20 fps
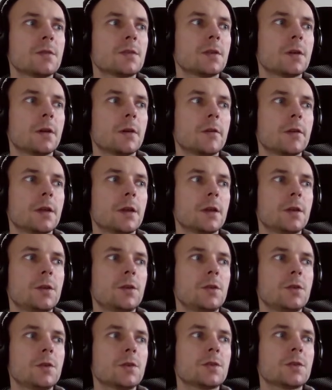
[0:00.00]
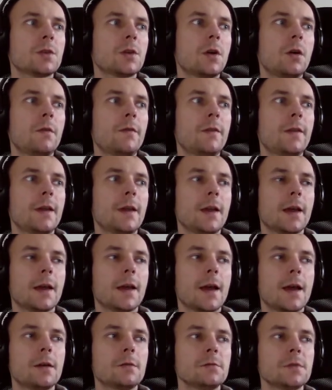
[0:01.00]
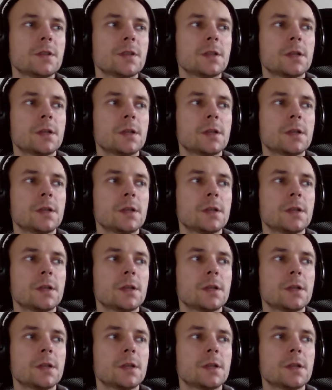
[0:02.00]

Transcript: so I use offline account.